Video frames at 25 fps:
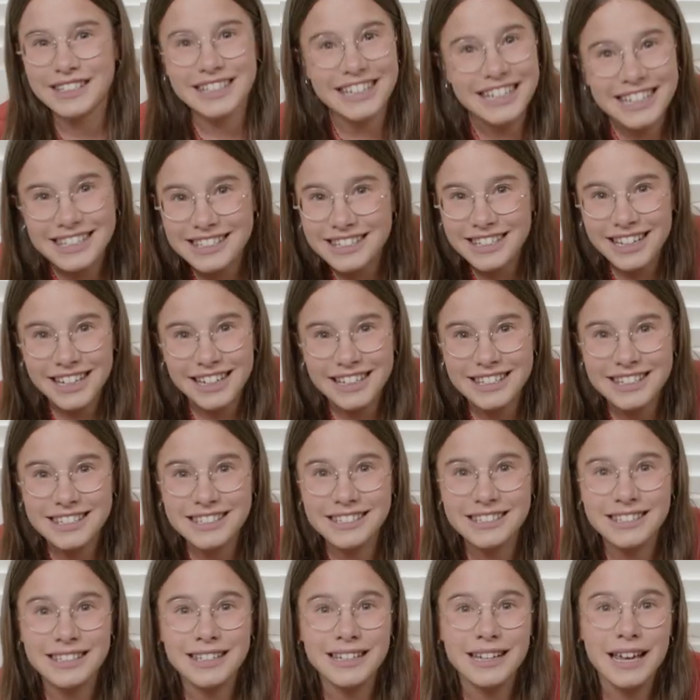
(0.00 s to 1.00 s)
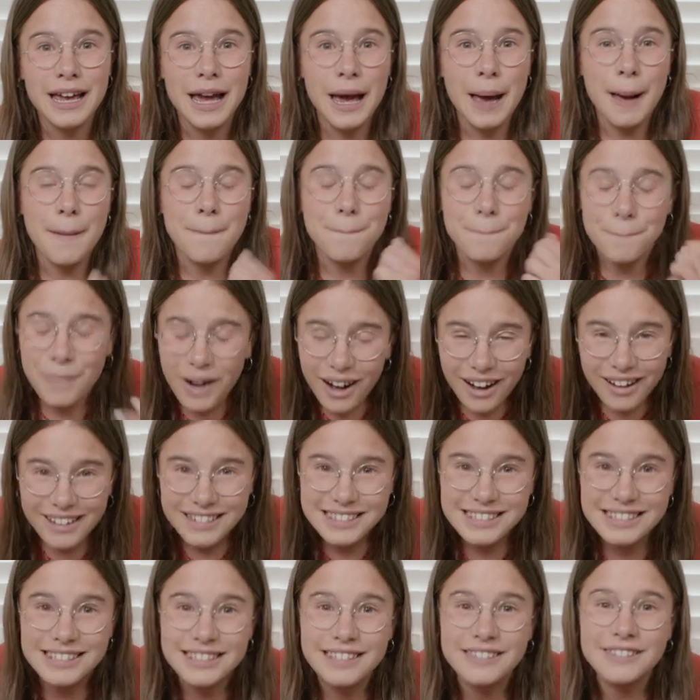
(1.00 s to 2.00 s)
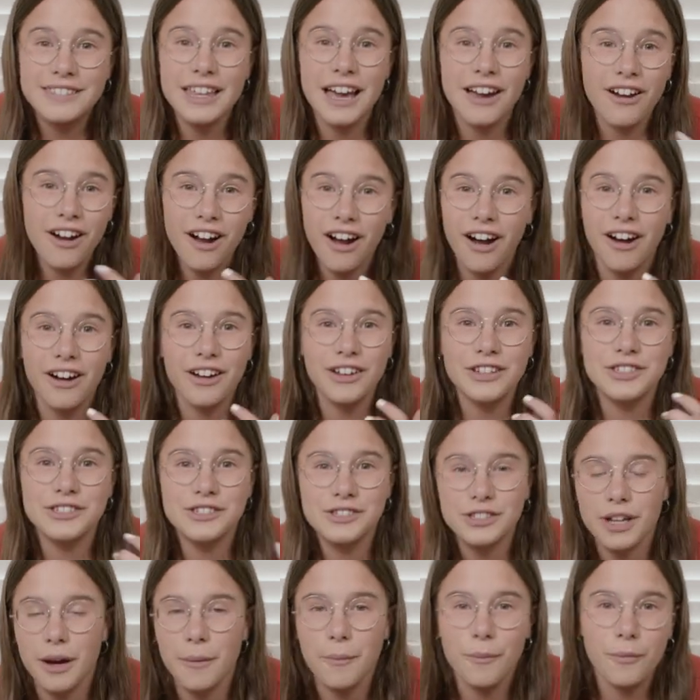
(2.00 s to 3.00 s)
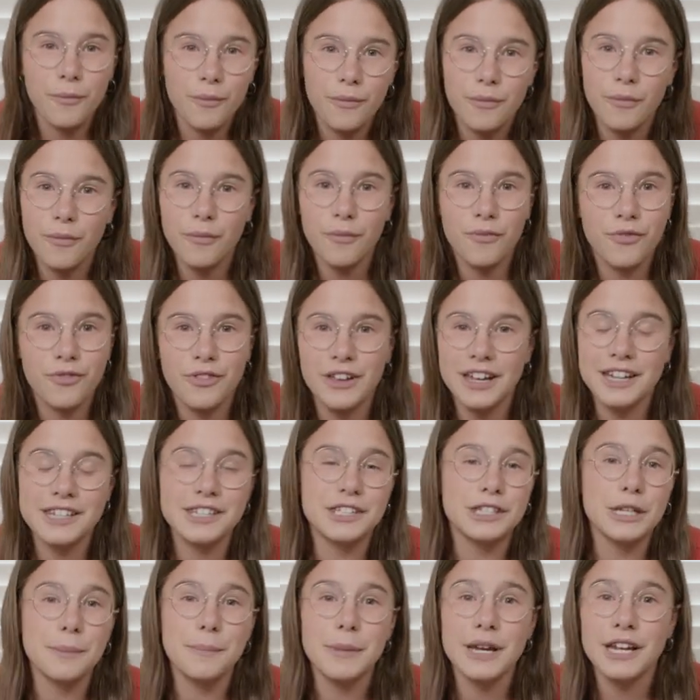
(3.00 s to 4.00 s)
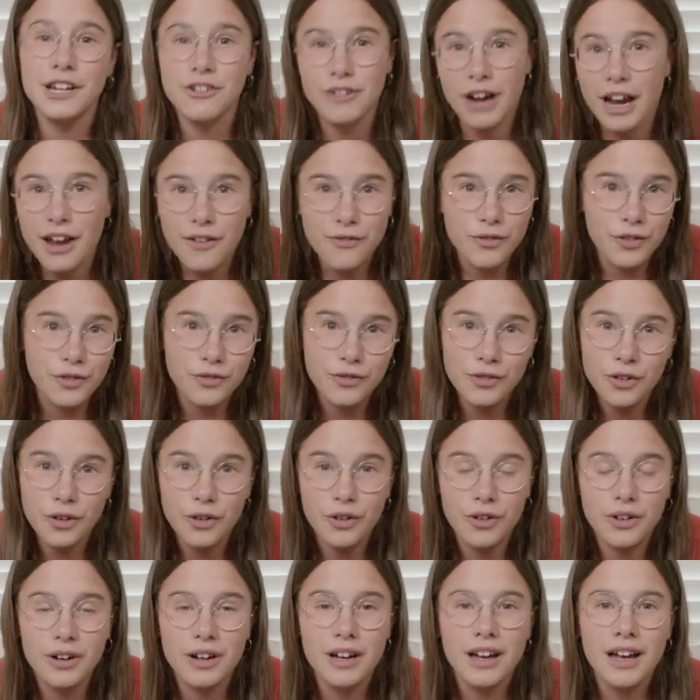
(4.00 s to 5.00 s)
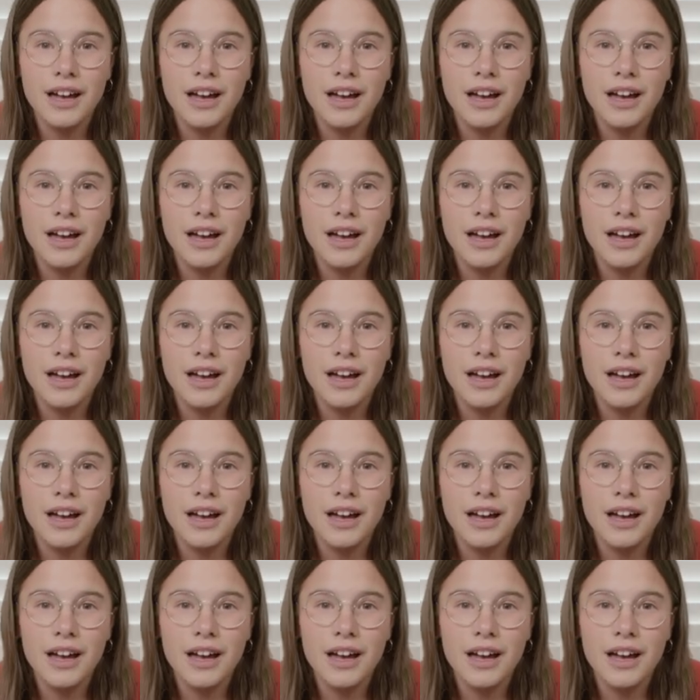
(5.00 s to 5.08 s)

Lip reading: the easiest, but there are some things to be grateful for.